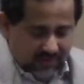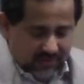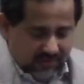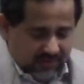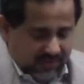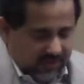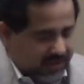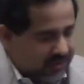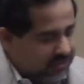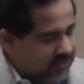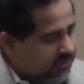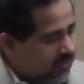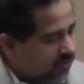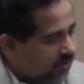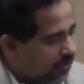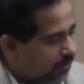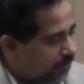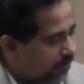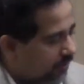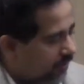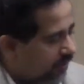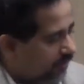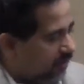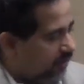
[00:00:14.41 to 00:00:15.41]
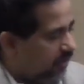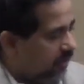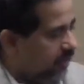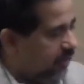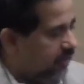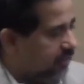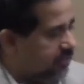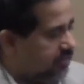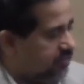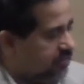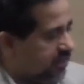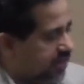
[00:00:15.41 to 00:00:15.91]
Today's topic
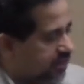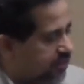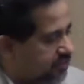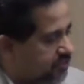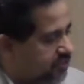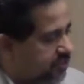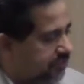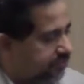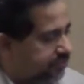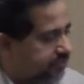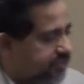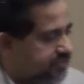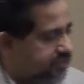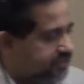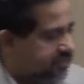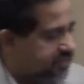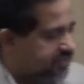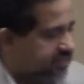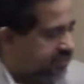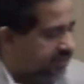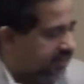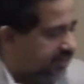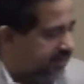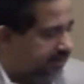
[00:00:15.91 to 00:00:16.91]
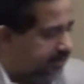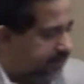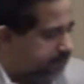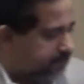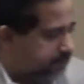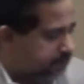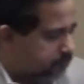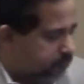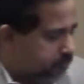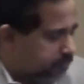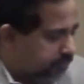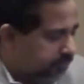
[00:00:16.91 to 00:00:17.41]
is energy efficiency,
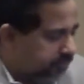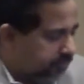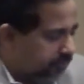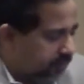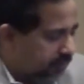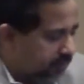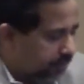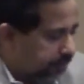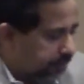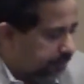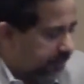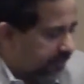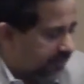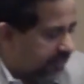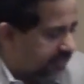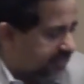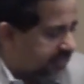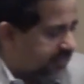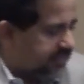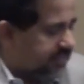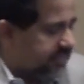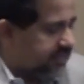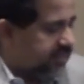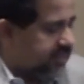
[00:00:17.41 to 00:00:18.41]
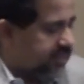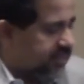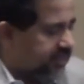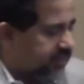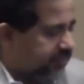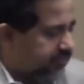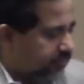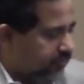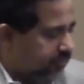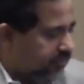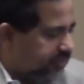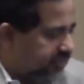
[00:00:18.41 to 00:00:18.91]
building
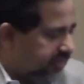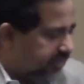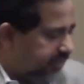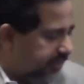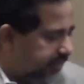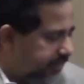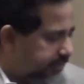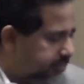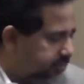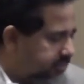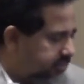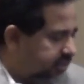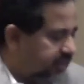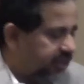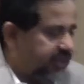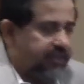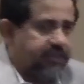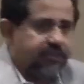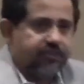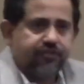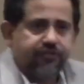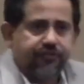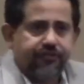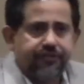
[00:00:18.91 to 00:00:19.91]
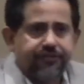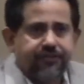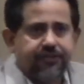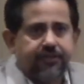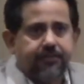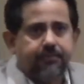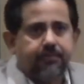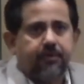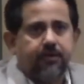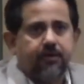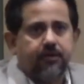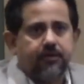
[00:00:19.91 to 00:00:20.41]
successful teams, and
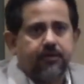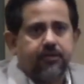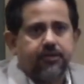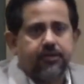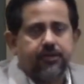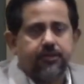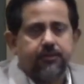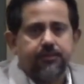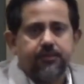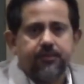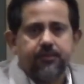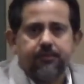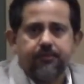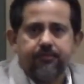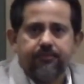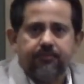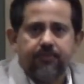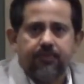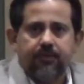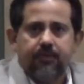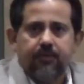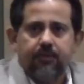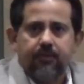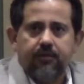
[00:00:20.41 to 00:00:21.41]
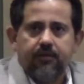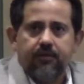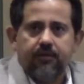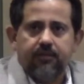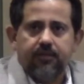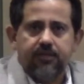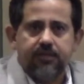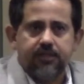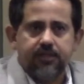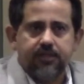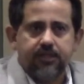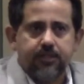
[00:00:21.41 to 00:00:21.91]
strategic partnerships.
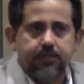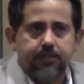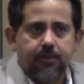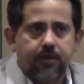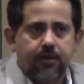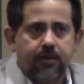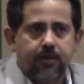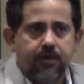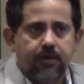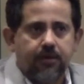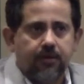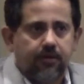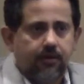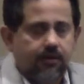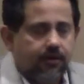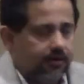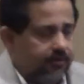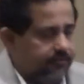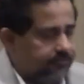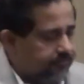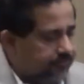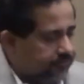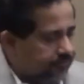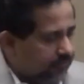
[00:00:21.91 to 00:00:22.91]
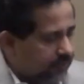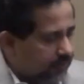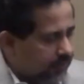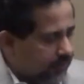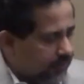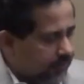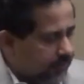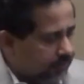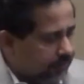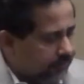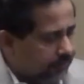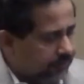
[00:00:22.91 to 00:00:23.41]
This is part of
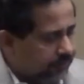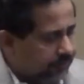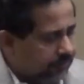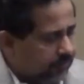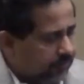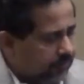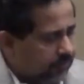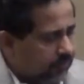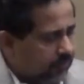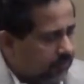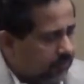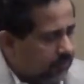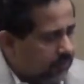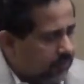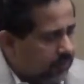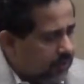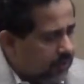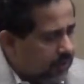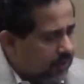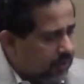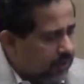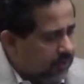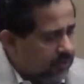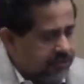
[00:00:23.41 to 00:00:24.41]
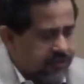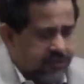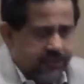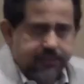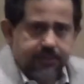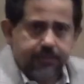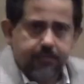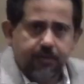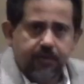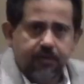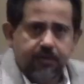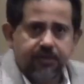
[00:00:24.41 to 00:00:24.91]
our
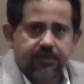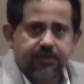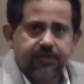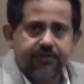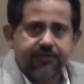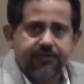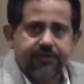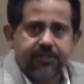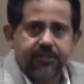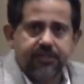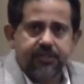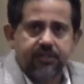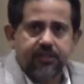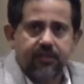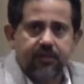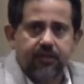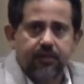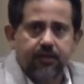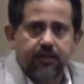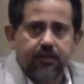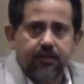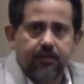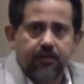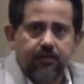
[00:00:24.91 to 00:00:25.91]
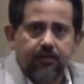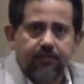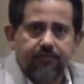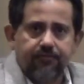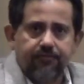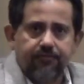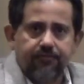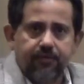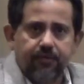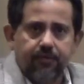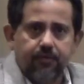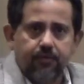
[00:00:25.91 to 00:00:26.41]
6-part series of
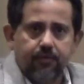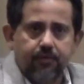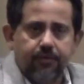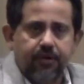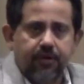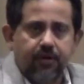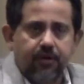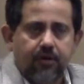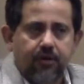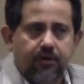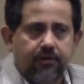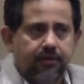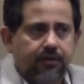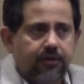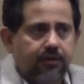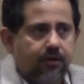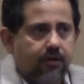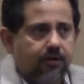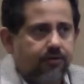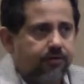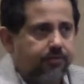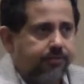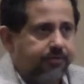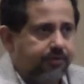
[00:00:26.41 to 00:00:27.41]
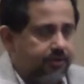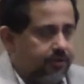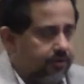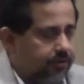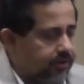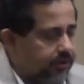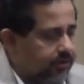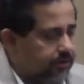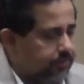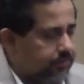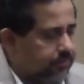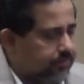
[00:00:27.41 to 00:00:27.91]
what we call the
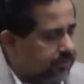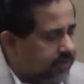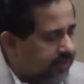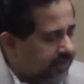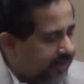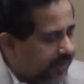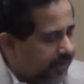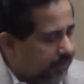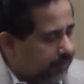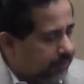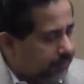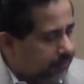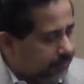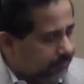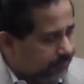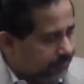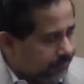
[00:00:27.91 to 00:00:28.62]
Entrepreneurial Bootcamp